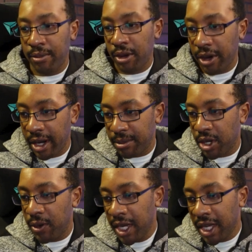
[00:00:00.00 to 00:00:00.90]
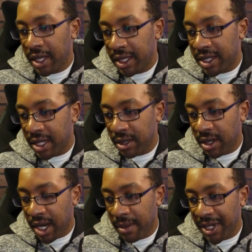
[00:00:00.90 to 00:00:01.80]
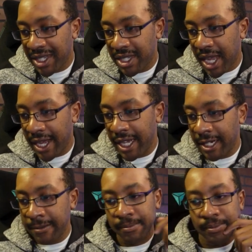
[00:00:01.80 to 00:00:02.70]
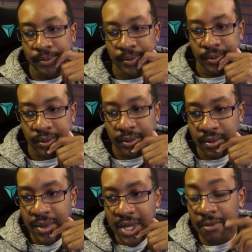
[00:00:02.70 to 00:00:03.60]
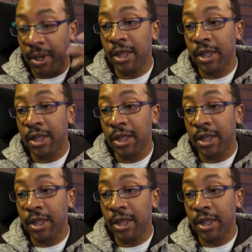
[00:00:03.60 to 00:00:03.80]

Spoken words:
program. So let's take a look. I'm going to sign in. And by